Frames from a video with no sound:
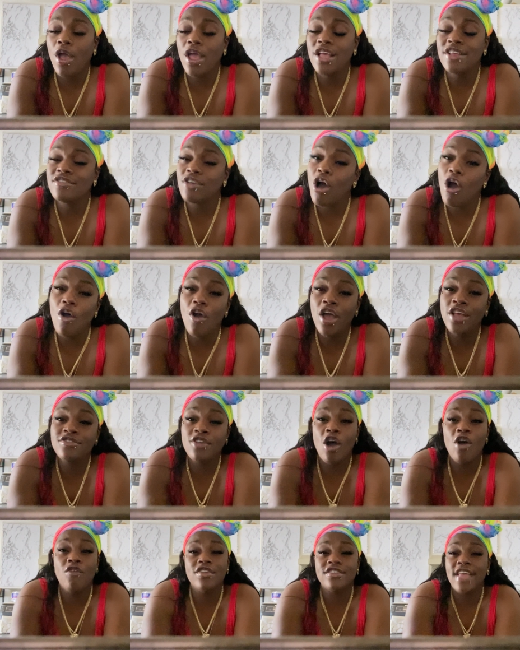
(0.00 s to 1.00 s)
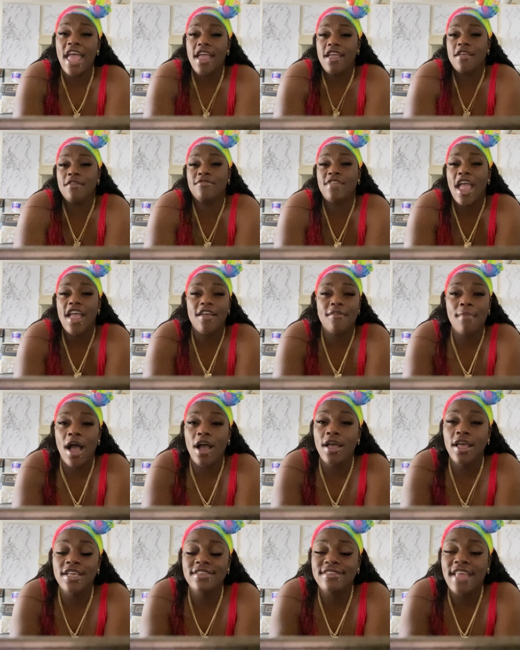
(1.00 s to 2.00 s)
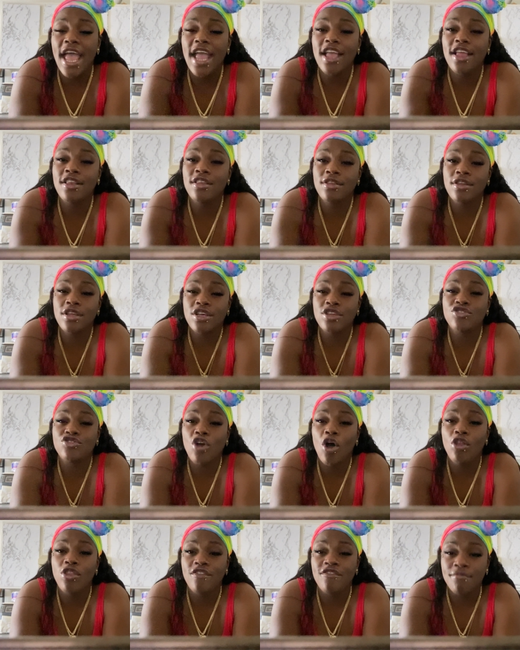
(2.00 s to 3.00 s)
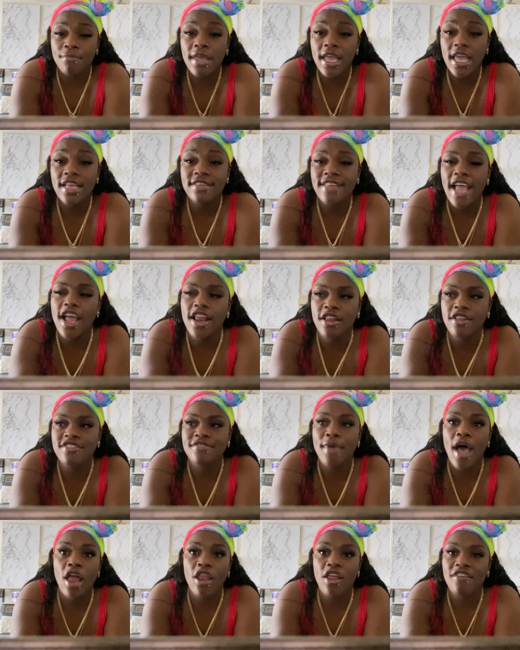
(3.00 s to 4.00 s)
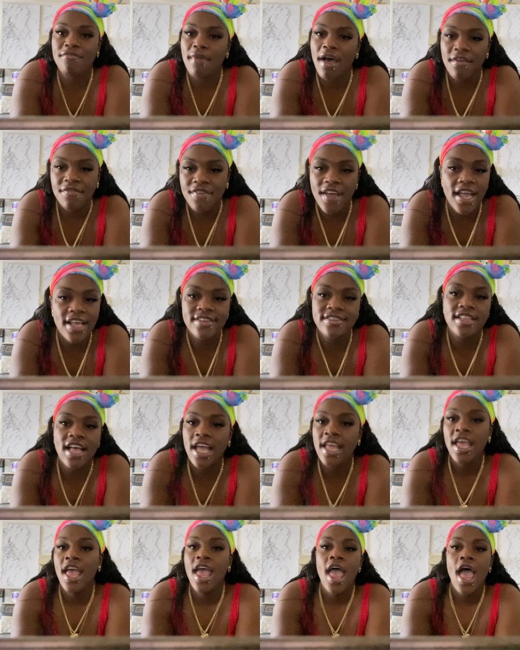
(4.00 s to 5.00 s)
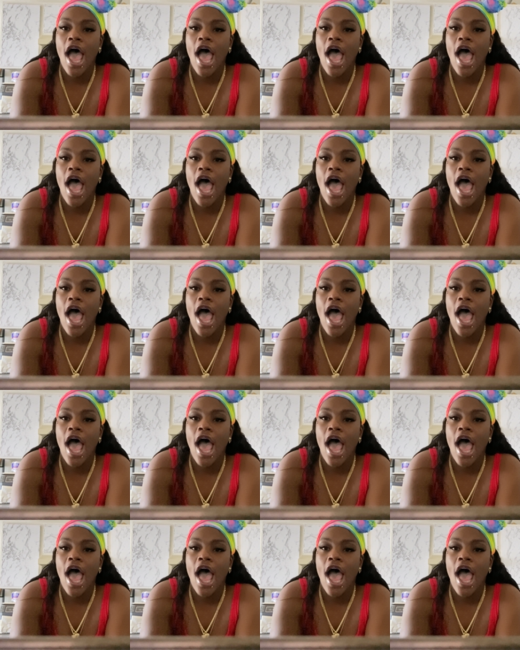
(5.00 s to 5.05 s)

it's it's overtaking taking my it's taking control of me it's taking the smile off my face like